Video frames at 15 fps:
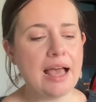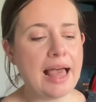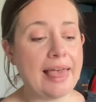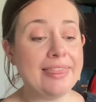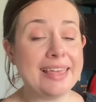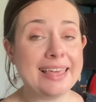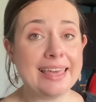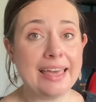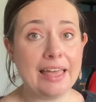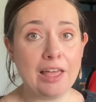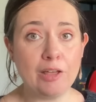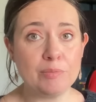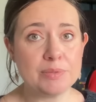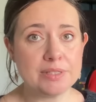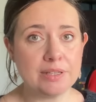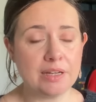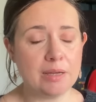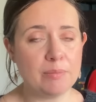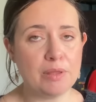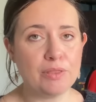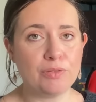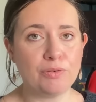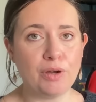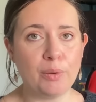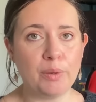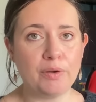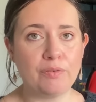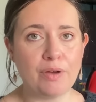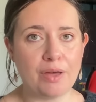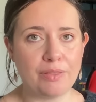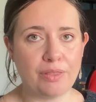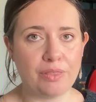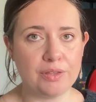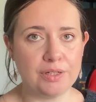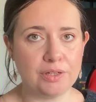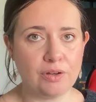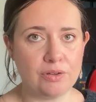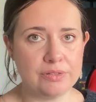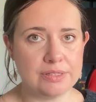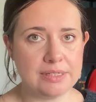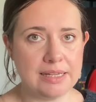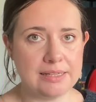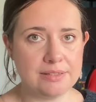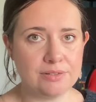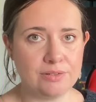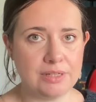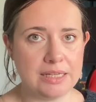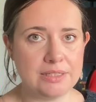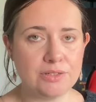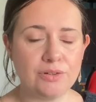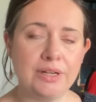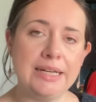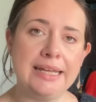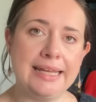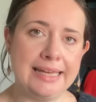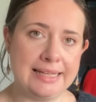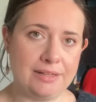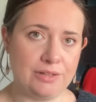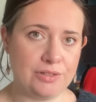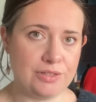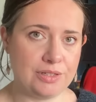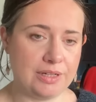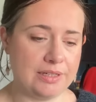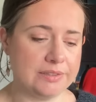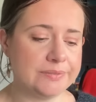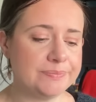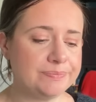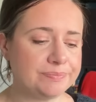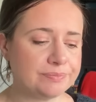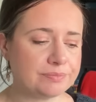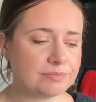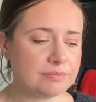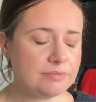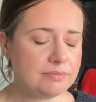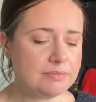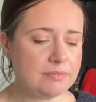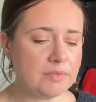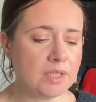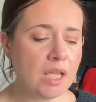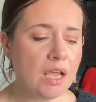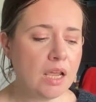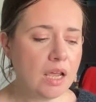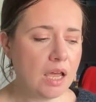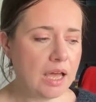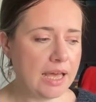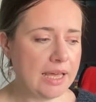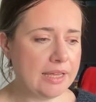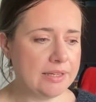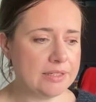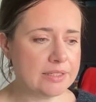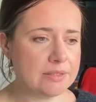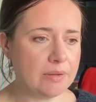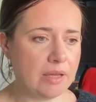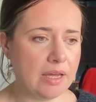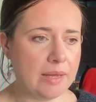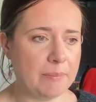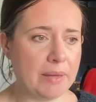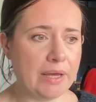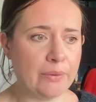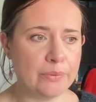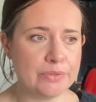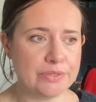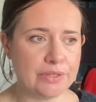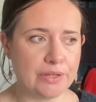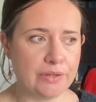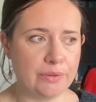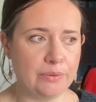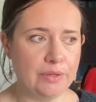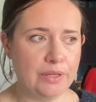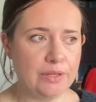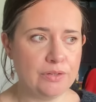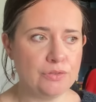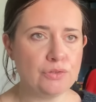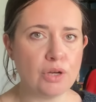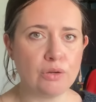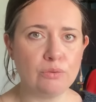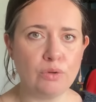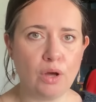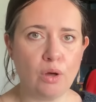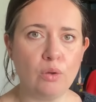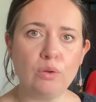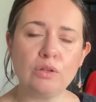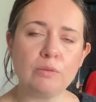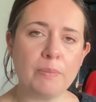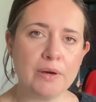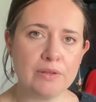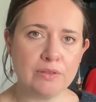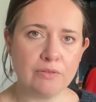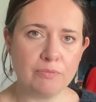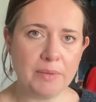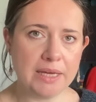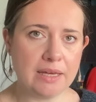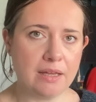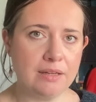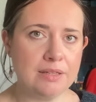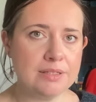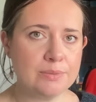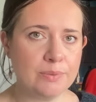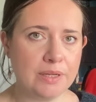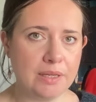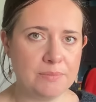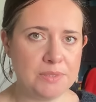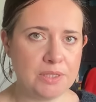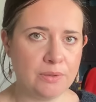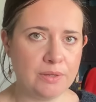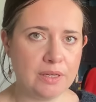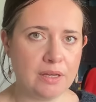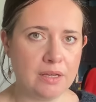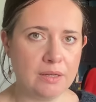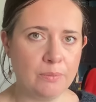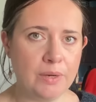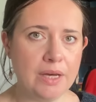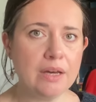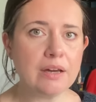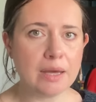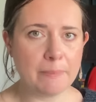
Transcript: I think it helps that I'm a thrower rather than a continental knitter. I knit English style. And I also don't hold both of my colours when I'm doing colour work. I